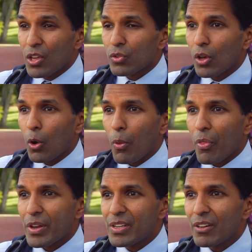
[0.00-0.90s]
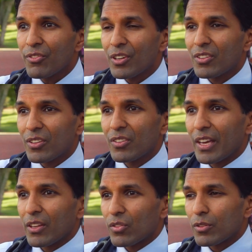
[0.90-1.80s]
So the difference is
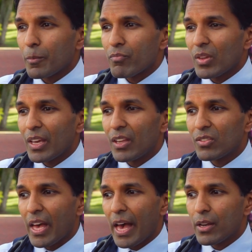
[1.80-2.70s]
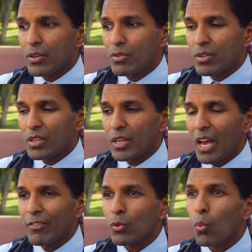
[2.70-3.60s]
this is that
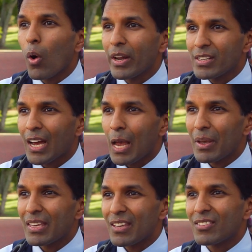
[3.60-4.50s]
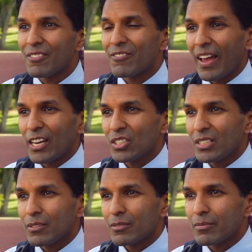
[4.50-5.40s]
having one time a yeast
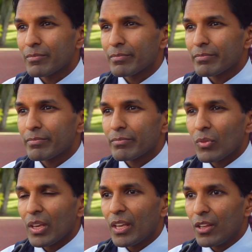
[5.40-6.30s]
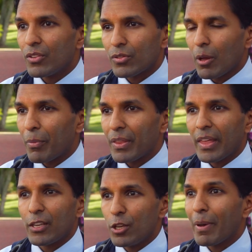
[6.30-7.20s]
infection is something
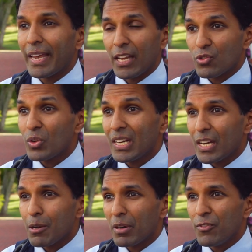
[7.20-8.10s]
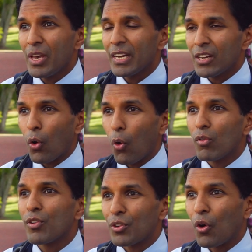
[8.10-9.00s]
that you might get treated. But if you get it
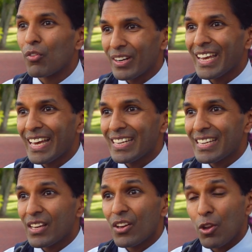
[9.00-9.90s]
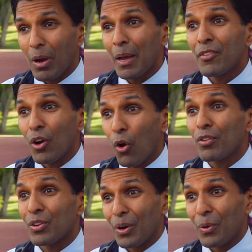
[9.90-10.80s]
over and over again, you probably have an
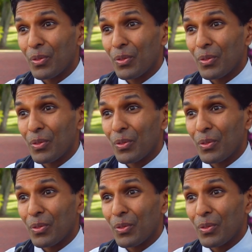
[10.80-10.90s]
overgrowth.